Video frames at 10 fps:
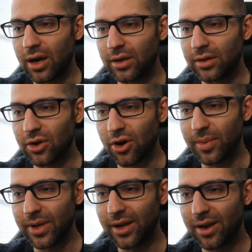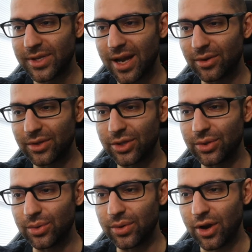Darby comes out
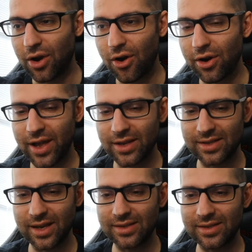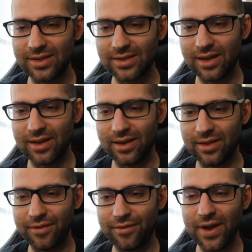to the car that's like says
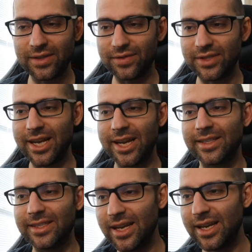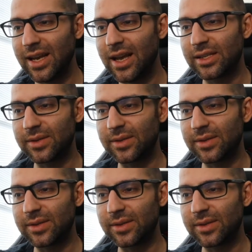the face of TNT,